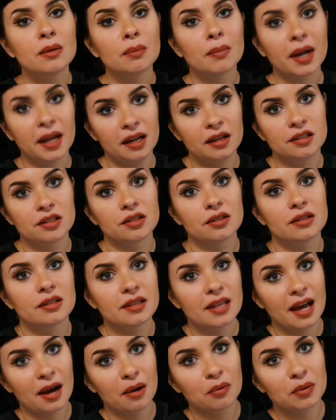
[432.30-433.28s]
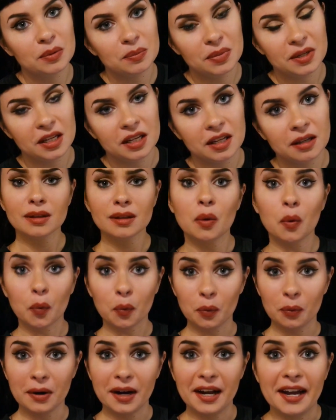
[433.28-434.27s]
My answer to that would be
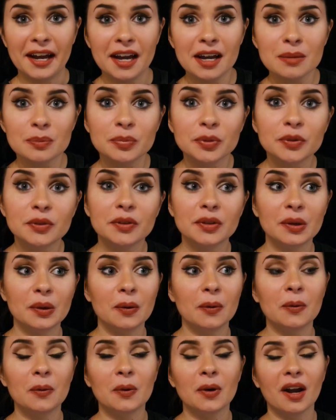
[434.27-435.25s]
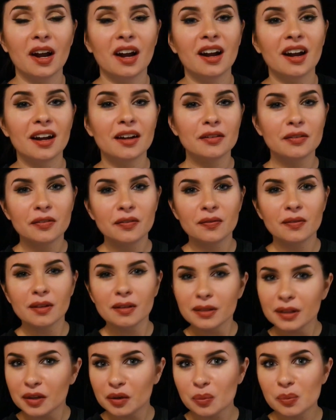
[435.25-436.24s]
rap or a
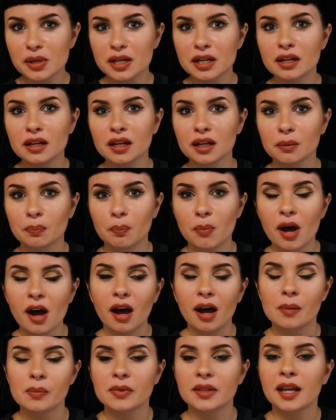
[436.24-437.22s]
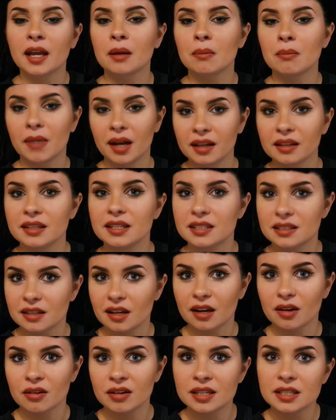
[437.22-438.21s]
little bit of pop like Miley
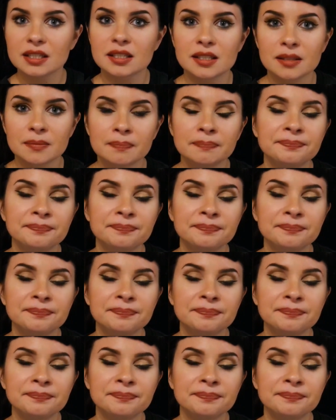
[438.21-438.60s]
Cyrus.